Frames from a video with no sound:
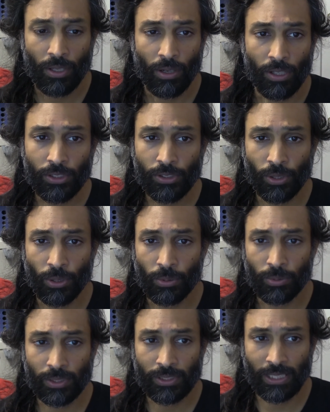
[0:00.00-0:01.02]

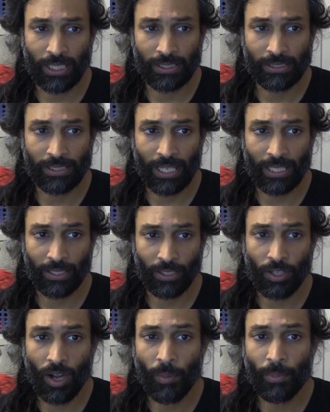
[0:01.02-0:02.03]
also says that a
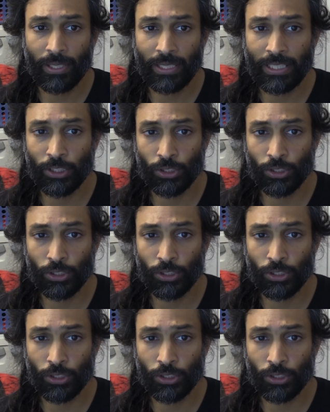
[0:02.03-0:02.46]
common heat